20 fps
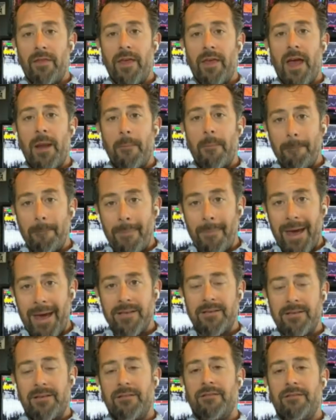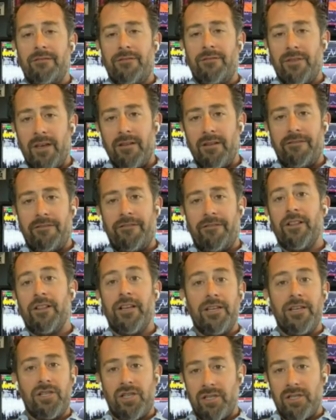that massive
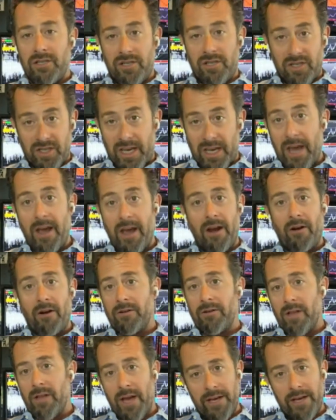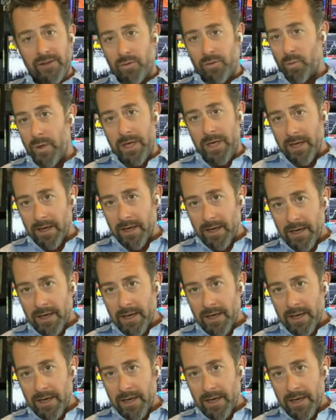inflation scare last week,